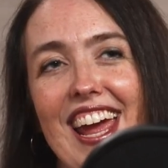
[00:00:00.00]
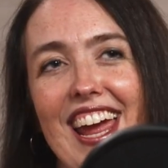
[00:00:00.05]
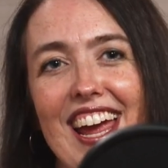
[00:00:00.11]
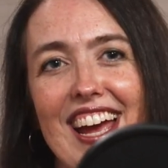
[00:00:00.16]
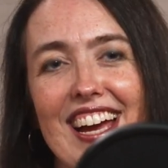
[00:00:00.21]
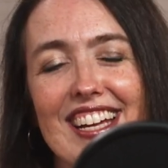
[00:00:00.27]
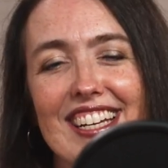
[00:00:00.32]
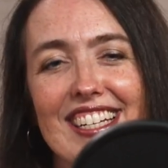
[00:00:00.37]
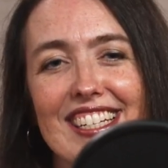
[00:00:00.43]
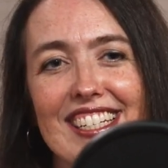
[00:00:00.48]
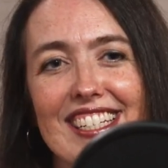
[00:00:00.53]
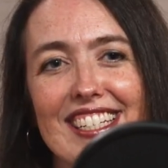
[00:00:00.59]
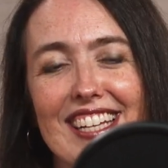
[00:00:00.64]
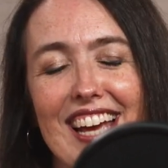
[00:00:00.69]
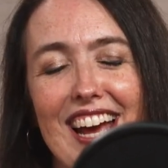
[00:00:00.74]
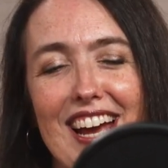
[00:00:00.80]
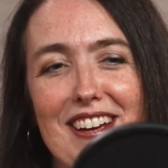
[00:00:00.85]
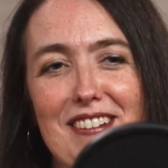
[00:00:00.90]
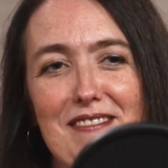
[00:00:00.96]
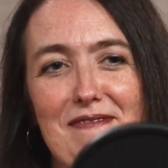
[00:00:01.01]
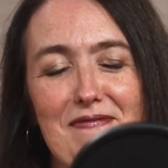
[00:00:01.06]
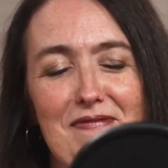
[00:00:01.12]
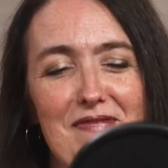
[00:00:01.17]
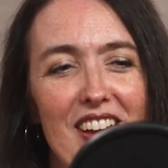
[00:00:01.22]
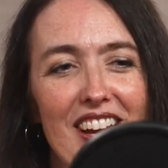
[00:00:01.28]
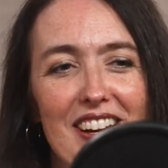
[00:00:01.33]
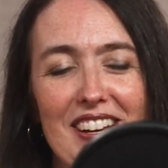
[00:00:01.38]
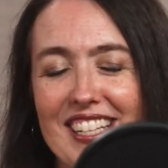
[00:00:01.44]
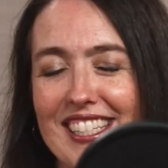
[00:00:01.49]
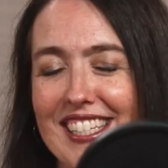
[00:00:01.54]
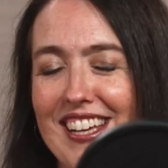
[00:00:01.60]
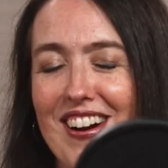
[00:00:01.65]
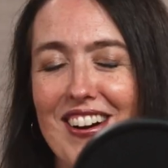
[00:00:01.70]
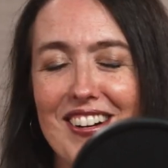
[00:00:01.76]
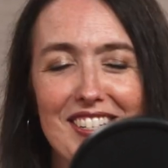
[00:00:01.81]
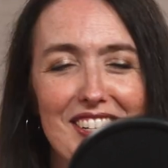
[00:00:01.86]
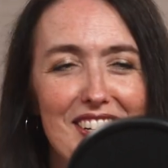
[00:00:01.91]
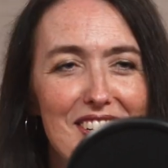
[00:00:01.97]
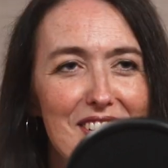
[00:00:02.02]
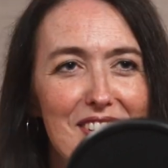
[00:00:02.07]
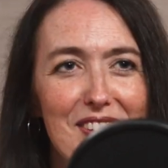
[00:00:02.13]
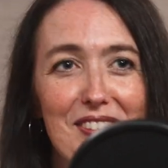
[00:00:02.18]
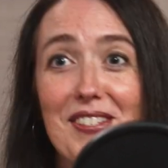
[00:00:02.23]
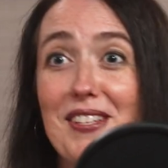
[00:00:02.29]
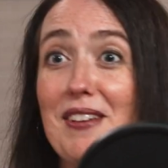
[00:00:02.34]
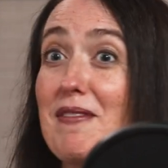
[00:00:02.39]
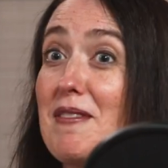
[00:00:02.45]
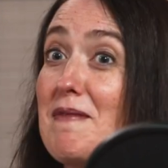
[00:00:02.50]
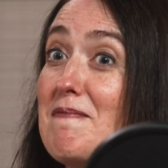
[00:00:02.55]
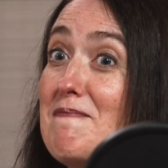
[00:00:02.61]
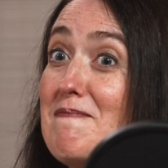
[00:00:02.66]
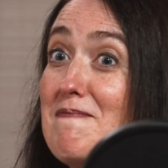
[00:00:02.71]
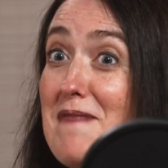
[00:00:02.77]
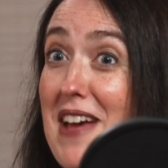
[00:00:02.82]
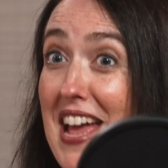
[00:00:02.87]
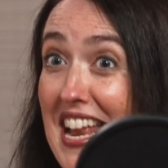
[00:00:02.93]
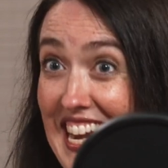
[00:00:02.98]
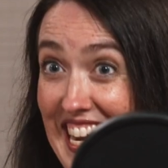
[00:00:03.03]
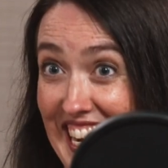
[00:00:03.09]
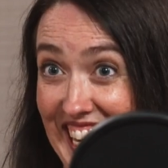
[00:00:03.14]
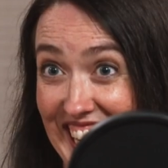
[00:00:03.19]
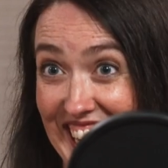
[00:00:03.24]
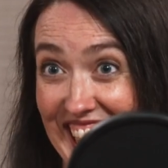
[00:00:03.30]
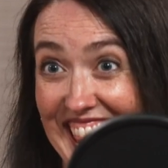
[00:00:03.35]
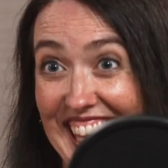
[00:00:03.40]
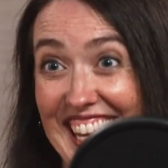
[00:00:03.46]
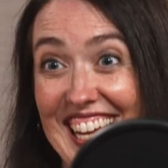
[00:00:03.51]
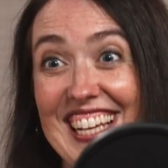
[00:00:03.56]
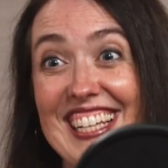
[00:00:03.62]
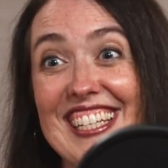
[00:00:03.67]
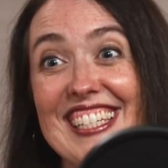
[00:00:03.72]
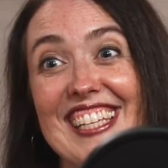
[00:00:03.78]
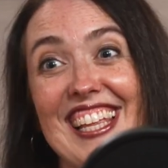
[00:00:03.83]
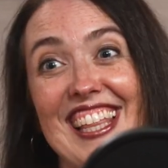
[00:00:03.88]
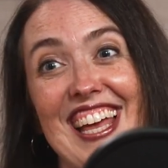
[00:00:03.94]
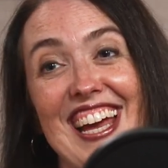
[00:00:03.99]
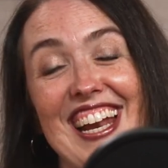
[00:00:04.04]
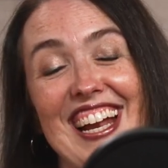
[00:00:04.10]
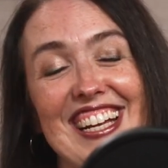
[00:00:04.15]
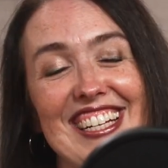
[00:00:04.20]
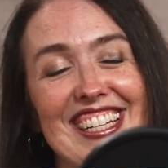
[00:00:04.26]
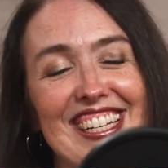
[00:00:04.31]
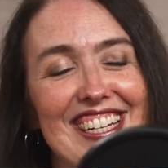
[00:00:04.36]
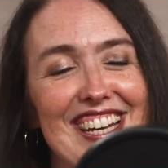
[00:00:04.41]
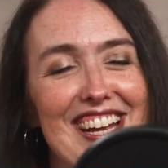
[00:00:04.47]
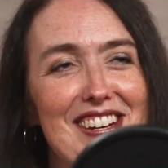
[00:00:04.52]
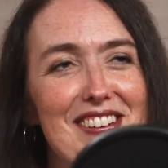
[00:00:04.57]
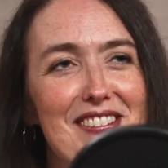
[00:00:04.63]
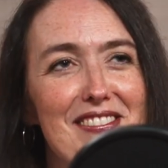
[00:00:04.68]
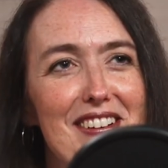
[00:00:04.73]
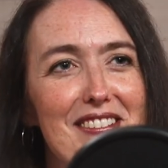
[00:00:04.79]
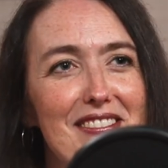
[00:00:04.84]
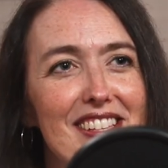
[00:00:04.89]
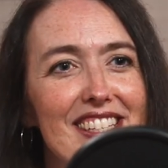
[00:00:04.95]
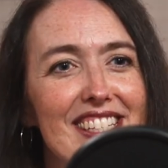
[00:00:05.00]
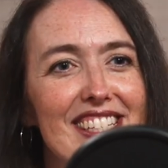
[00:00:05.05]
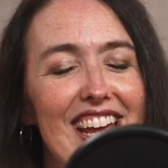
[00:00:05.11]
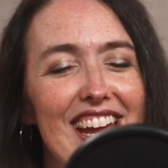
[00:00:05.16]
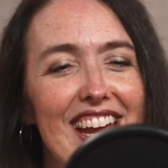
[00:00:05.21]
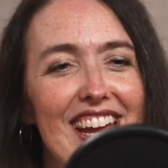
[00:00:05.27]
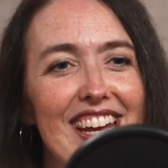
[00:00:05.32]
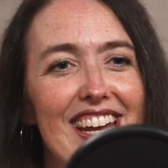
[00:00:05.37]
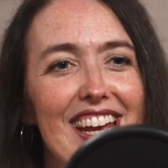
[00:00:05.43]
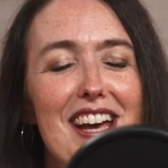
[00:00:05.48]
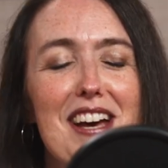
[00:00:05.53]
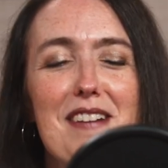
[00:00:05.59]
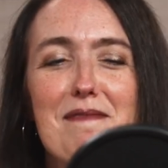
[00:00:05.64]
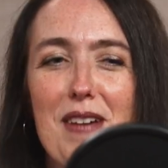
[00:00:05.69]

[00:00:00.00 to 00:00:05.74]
And it's hard to choose of the many things that I did not know I would say.